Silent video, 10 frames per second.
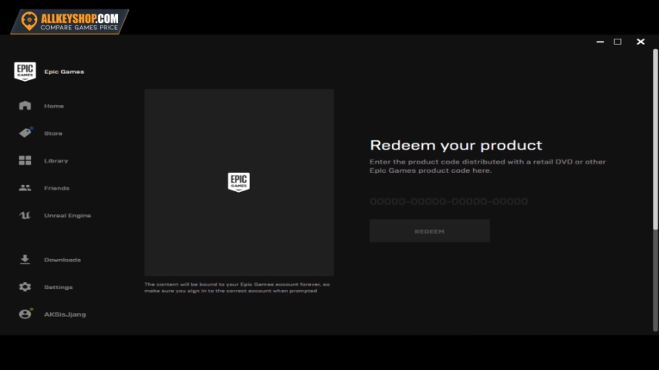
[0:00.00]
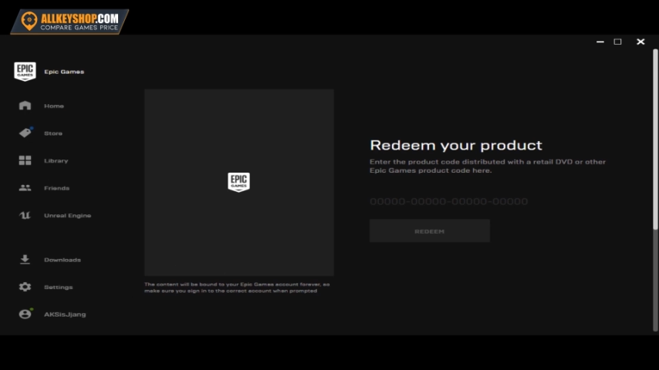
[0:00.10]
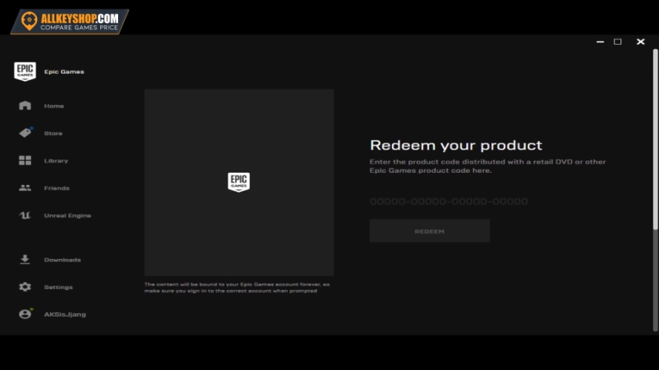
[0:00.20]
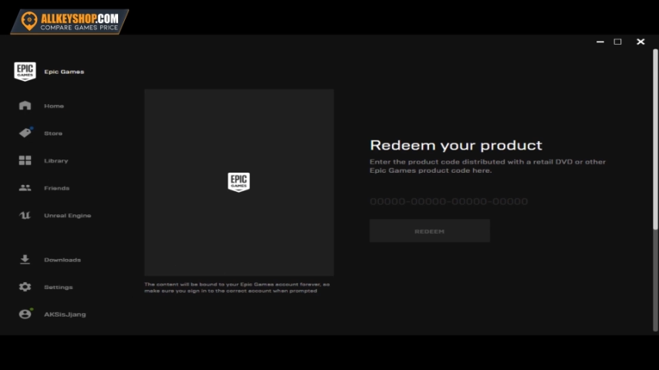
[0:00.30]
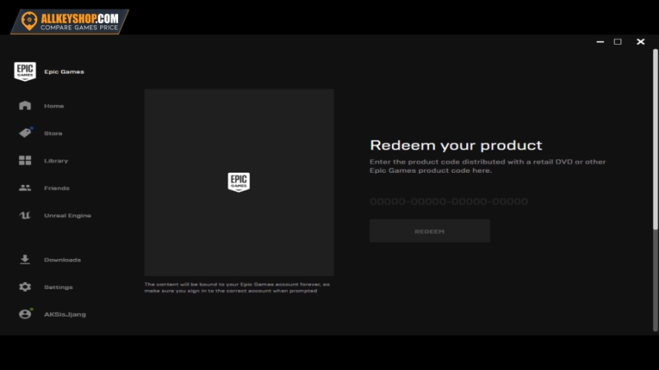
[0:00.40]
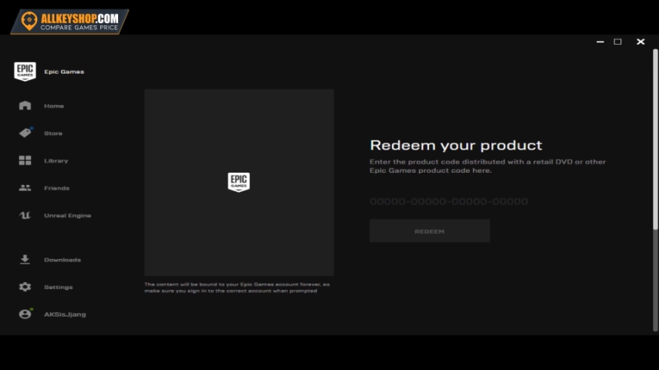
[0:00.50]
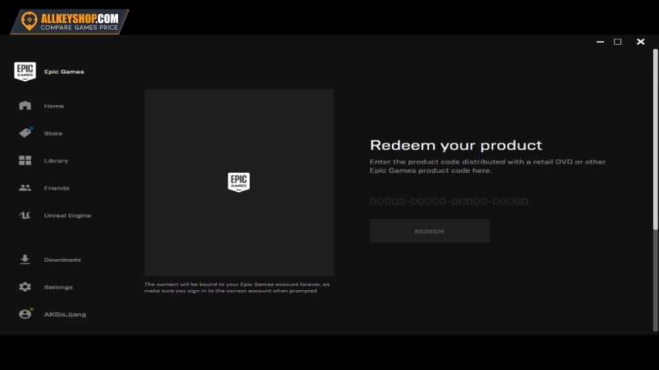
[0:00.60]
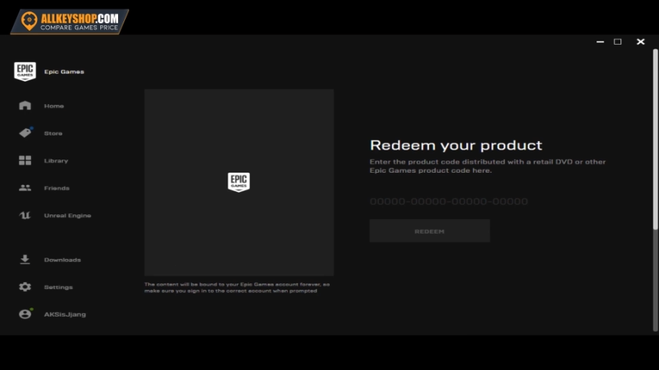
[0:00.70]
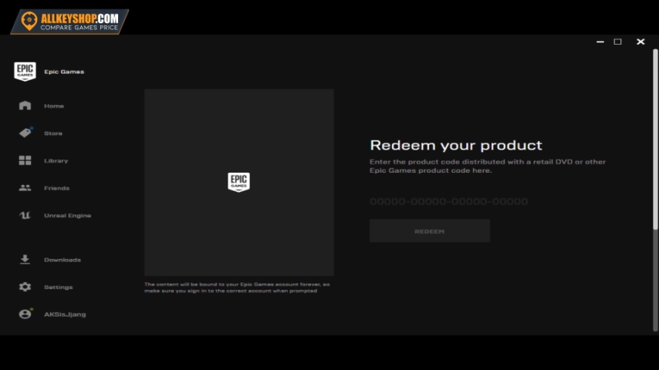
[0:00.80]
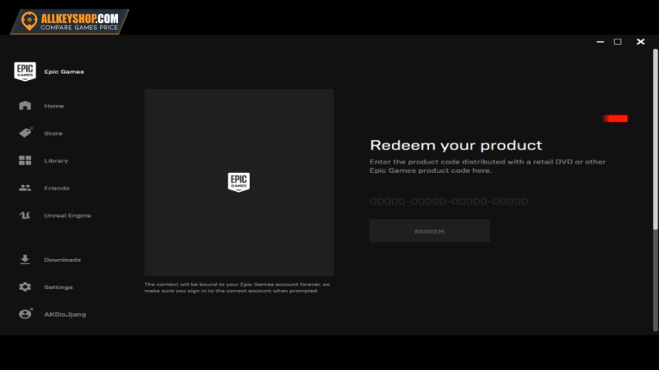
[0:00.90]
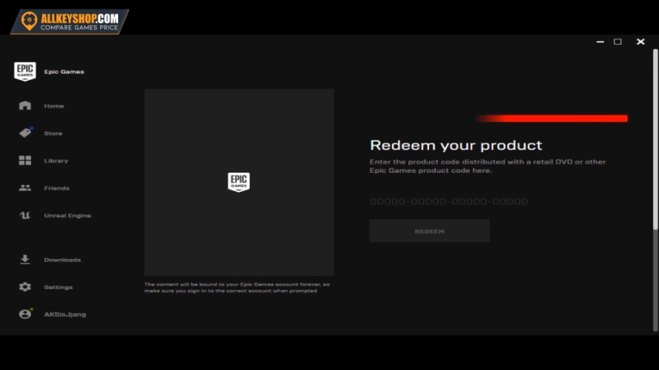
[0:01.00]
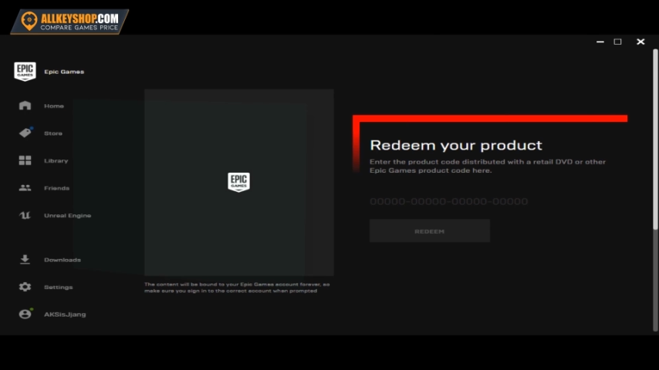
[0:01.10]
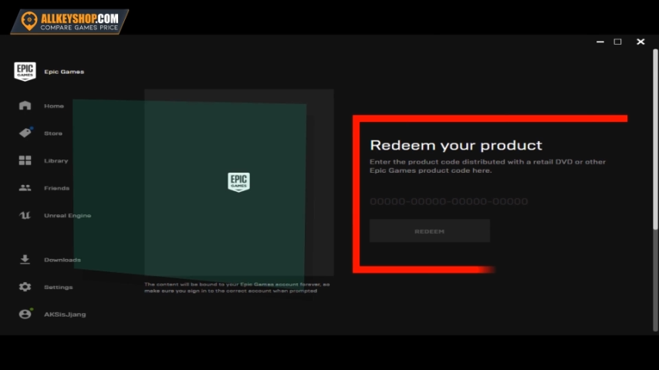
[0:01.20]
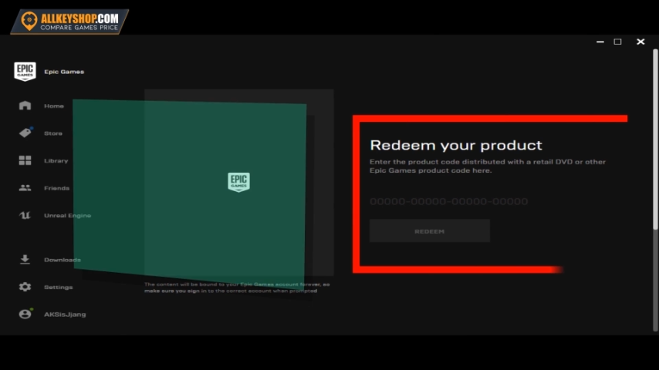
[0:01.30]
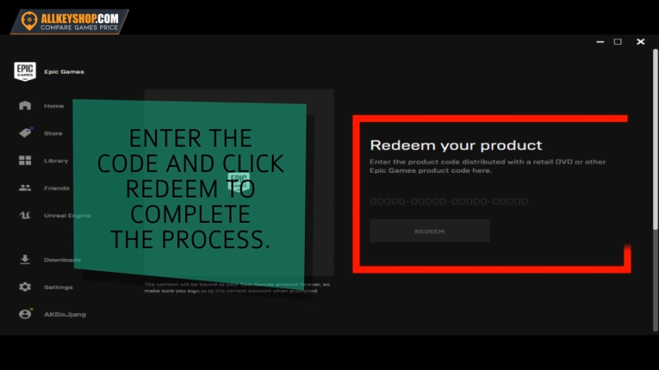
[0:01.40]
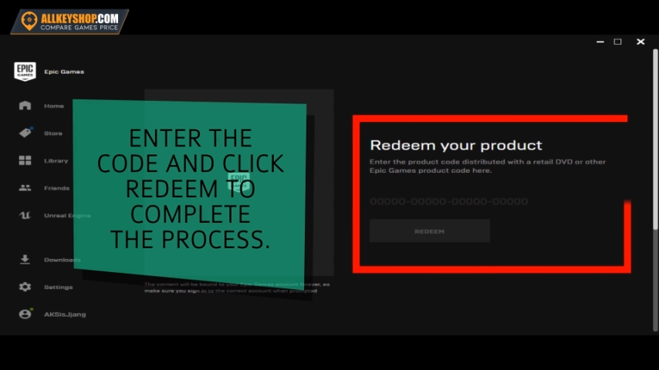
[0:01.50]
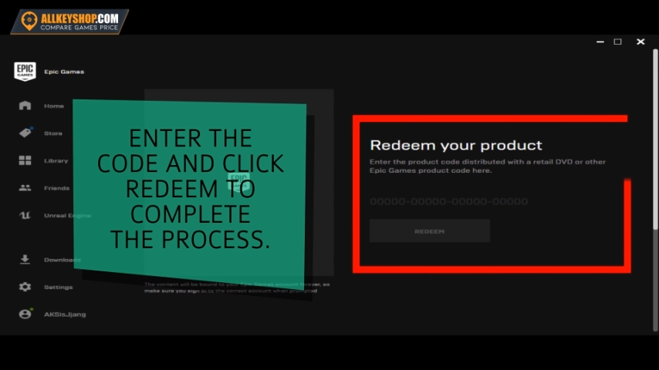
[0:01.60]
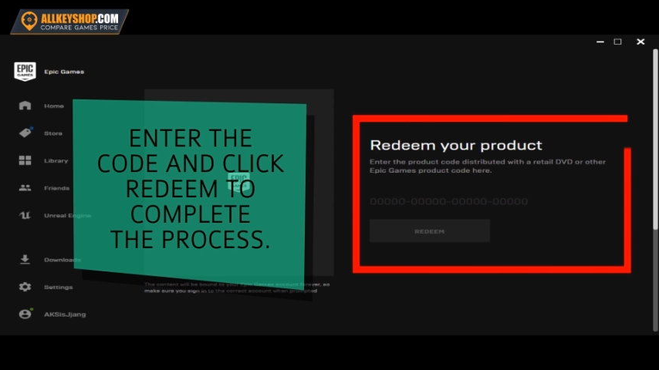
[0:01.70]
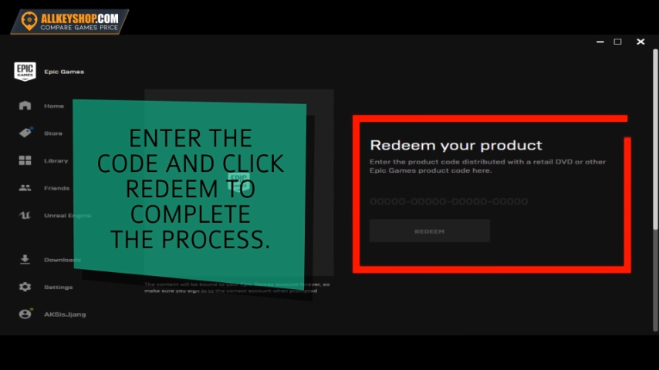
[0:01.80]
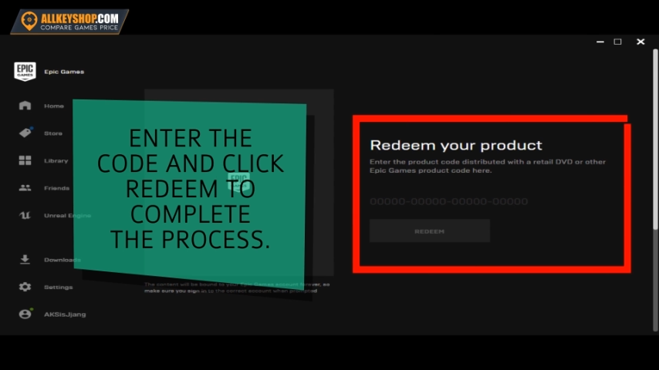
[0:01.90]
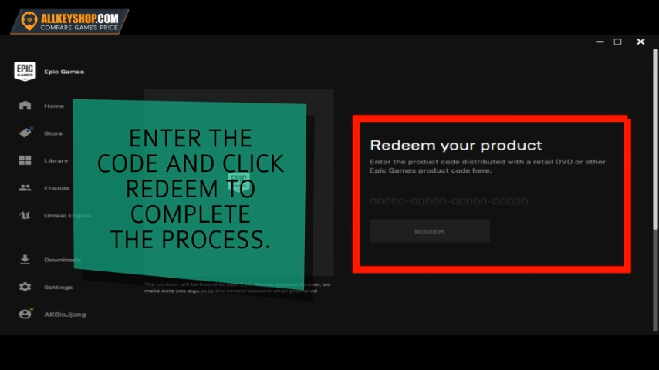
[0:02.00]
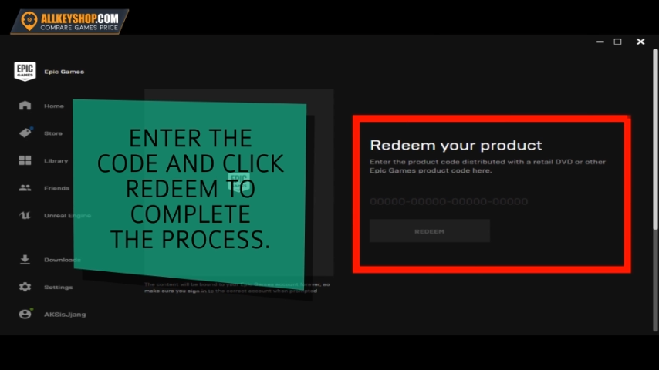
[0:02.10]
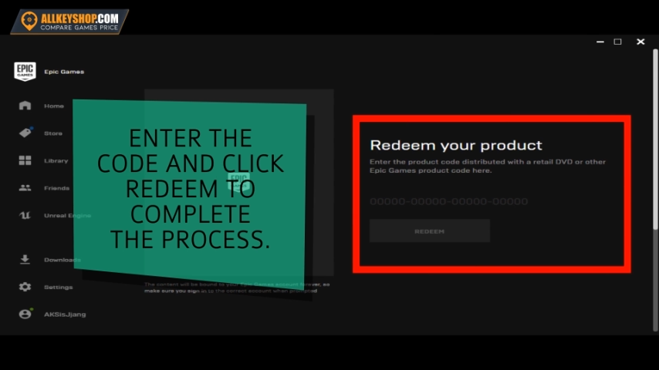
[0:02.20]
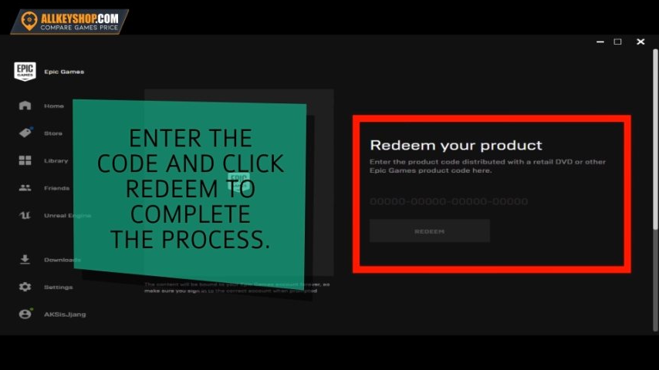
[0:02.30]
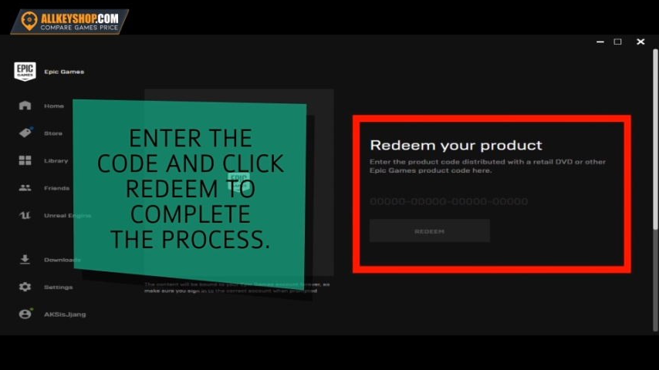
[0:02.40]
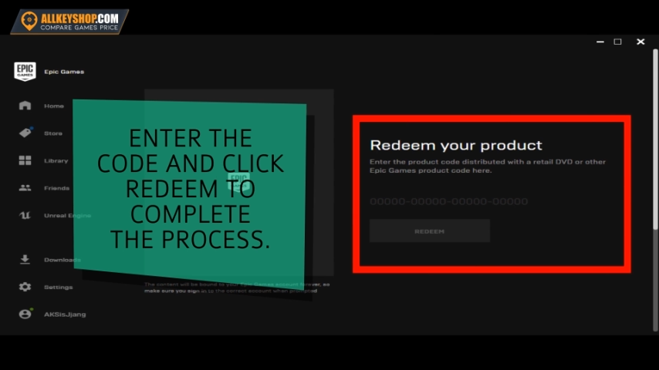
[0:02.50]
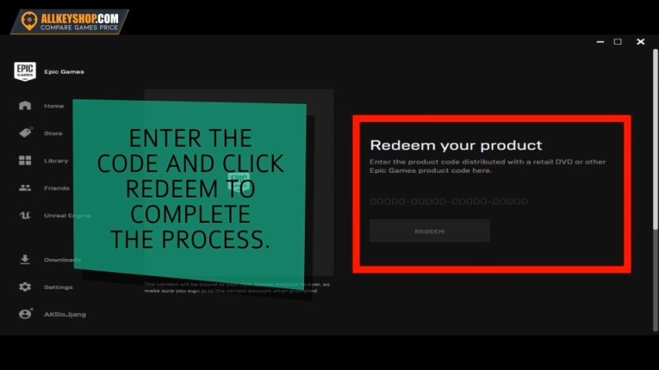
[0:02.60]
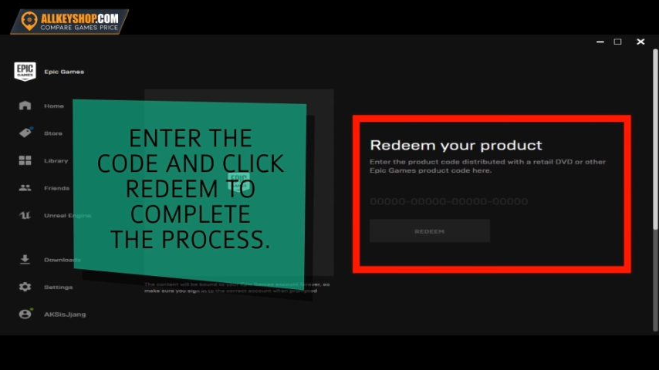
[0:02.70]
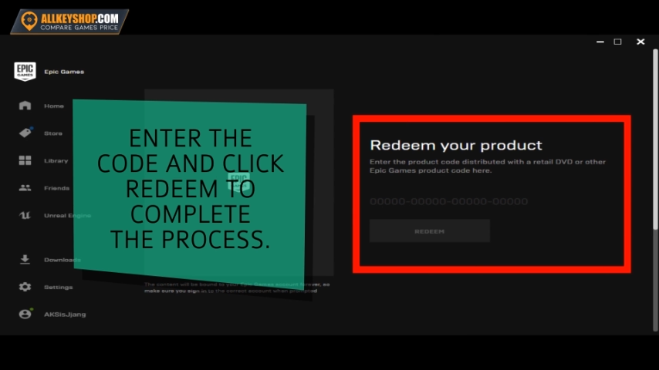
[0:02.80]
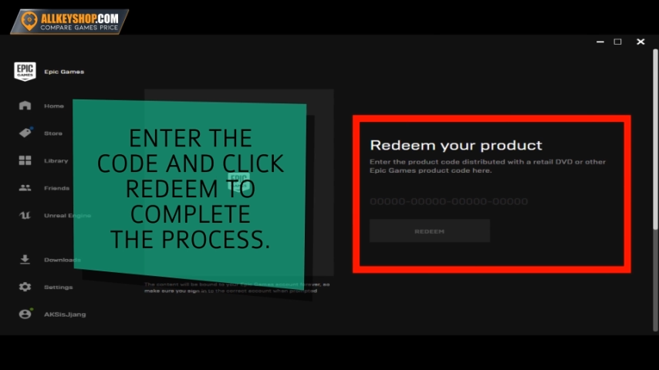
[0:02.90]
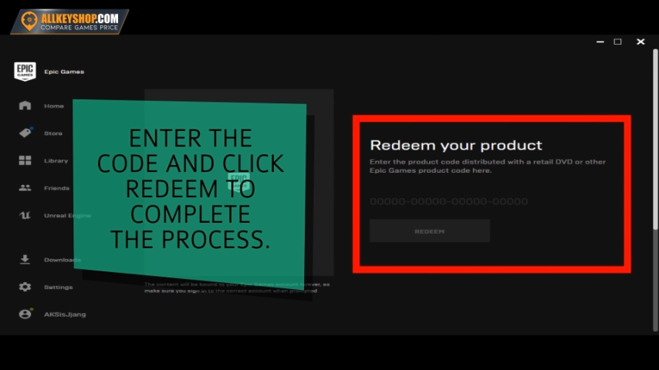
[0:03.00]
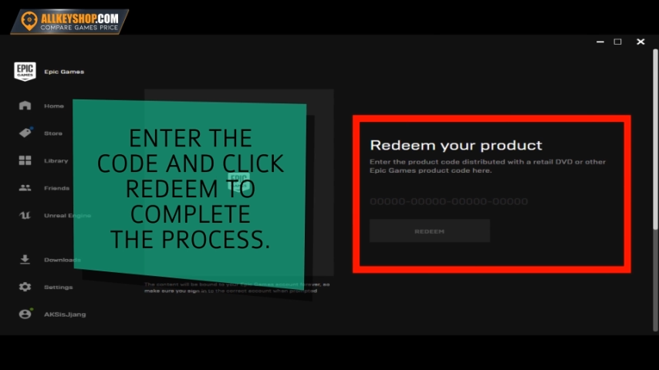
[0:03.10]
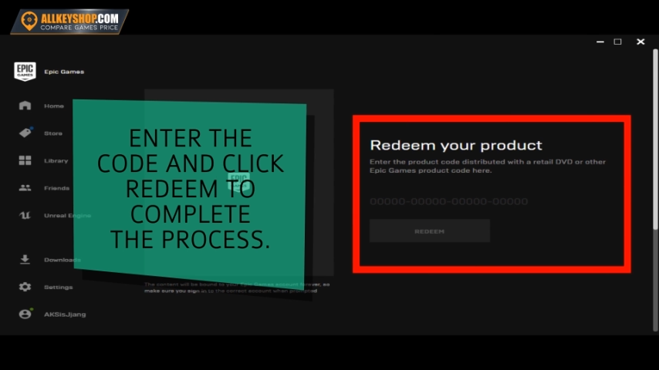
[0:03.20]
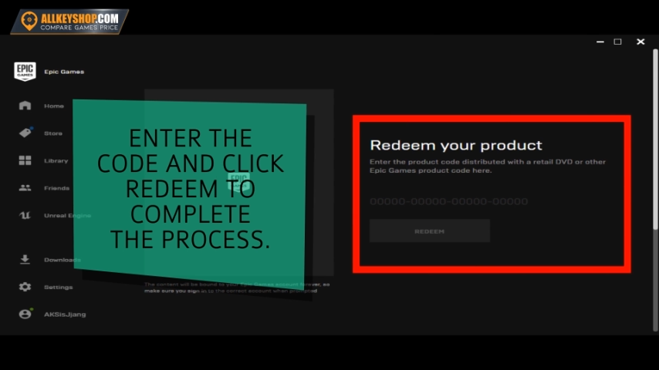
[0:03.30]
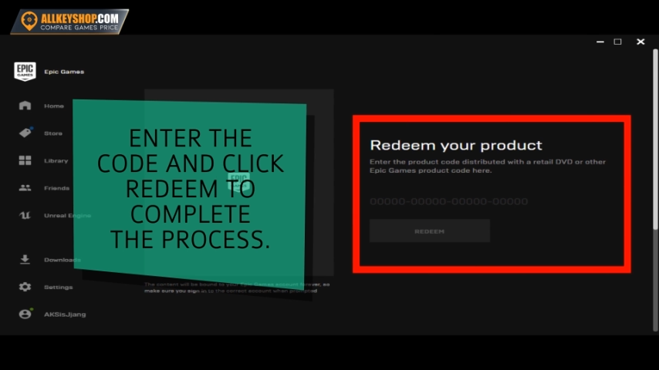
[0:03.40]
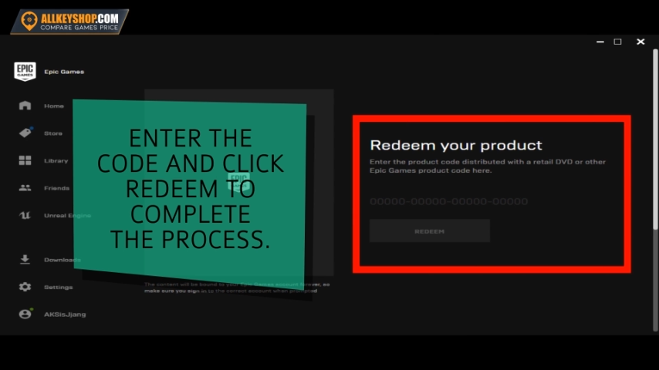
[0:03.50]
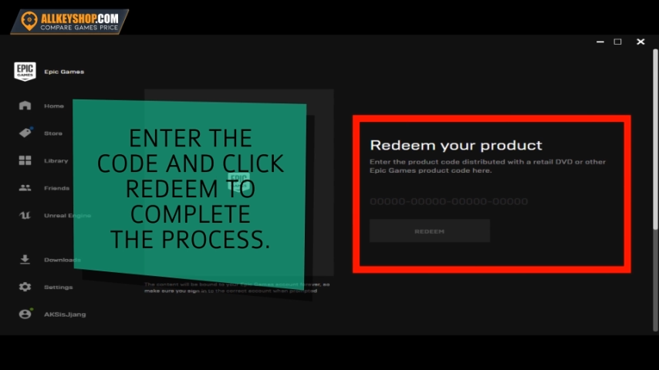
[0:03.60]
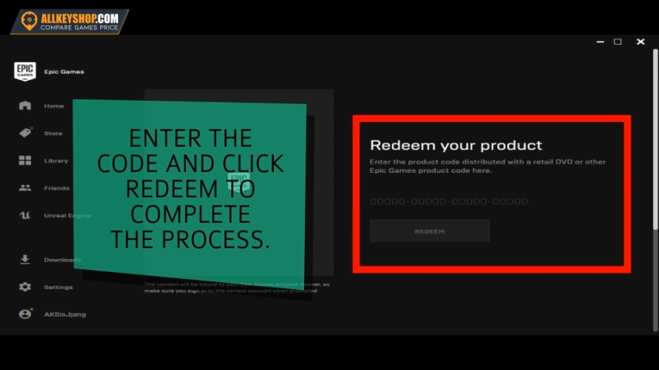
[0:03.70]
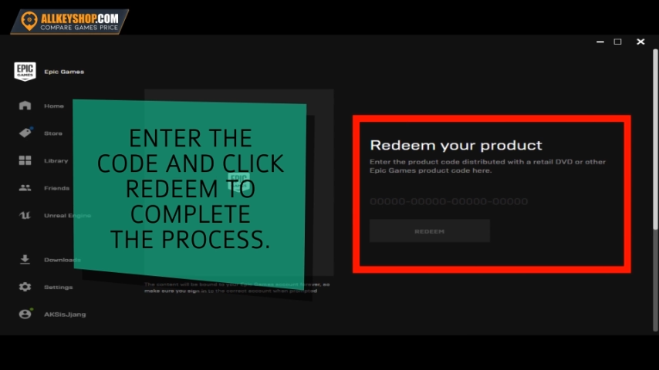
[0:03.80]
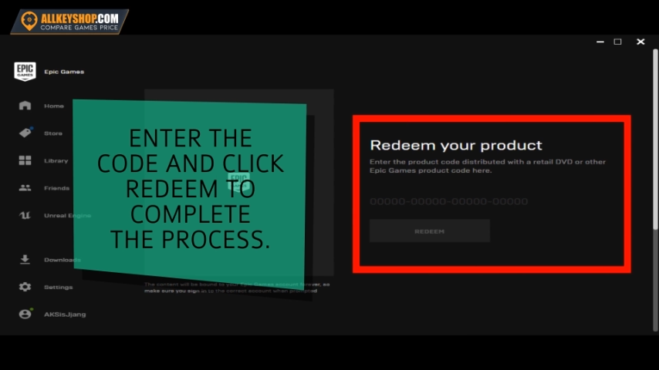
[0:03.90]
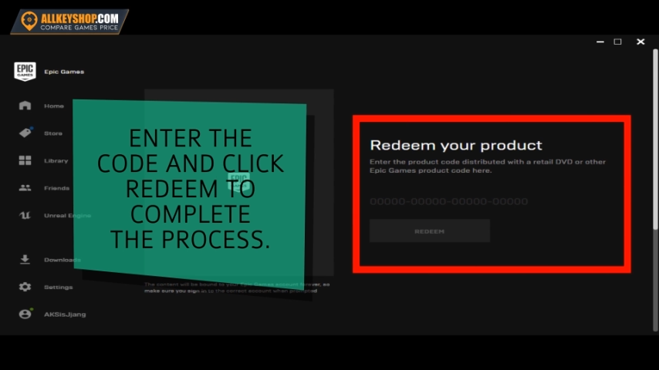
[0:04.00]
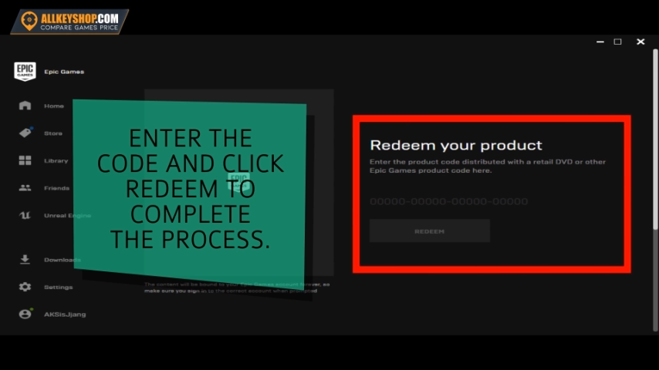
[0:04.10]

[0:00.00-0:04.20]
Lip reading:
[unreadable: no face in view]